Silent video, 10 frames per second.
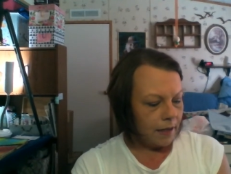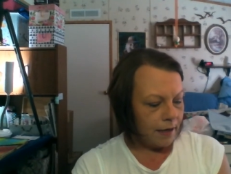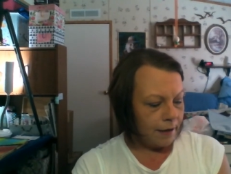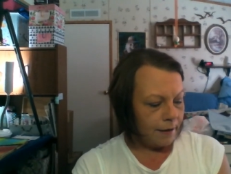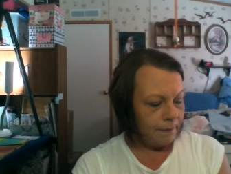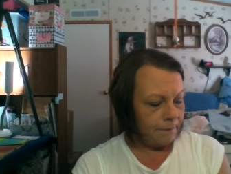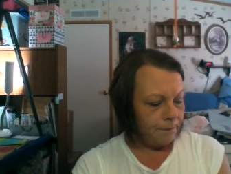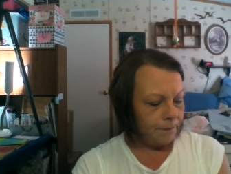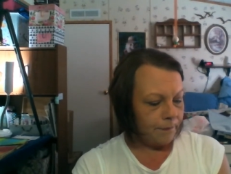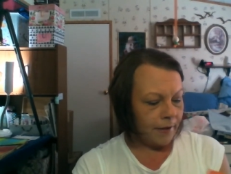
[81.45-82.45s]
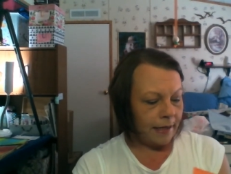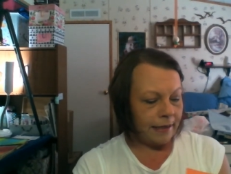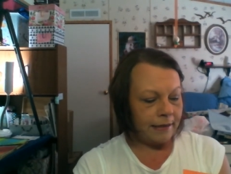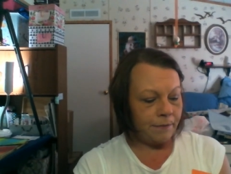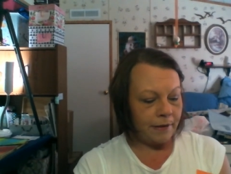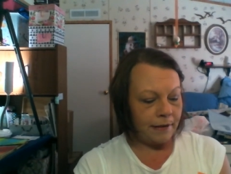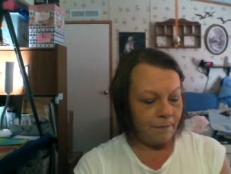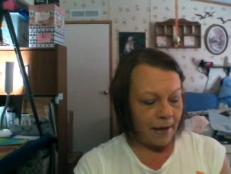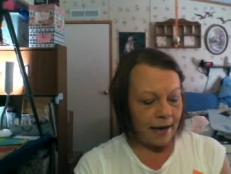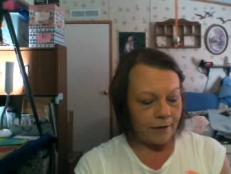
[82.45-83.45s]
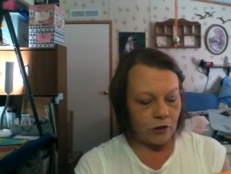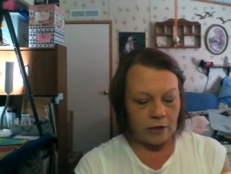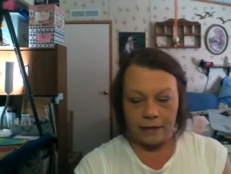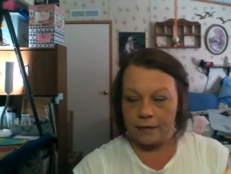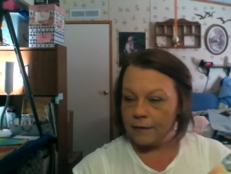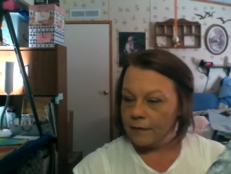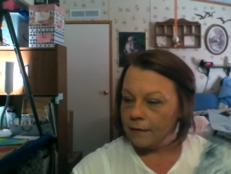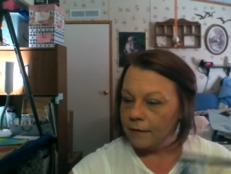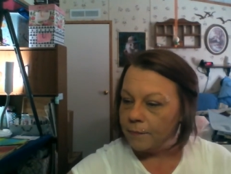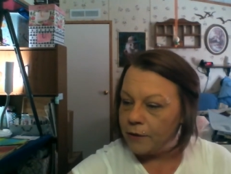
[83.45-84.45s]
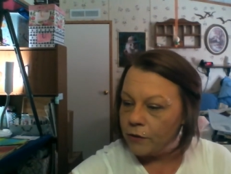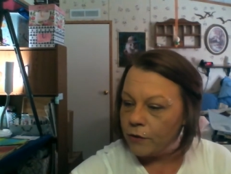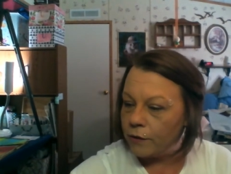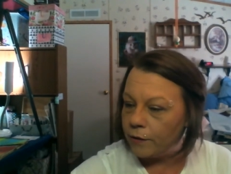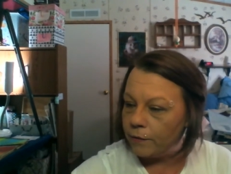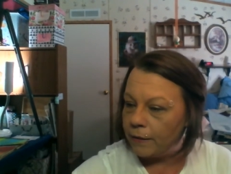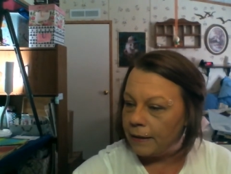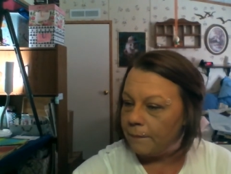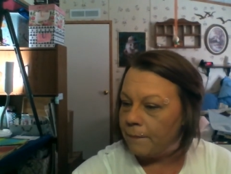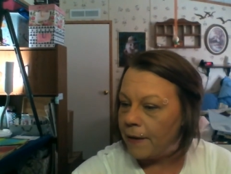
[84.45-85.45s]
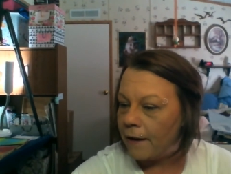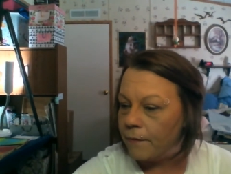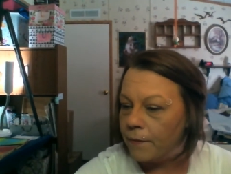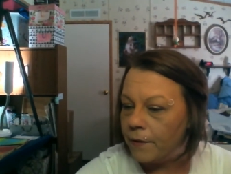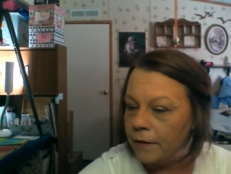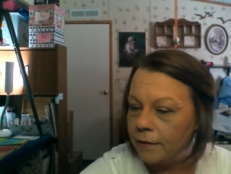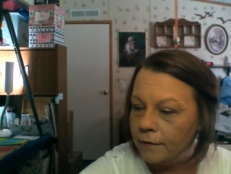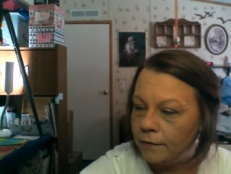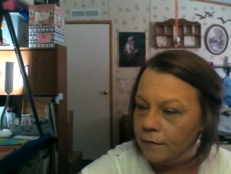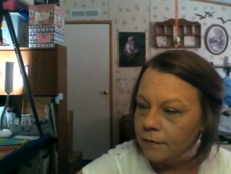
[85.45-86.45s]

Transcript: Um, and it's the matte sheets. And let me show you a matte one.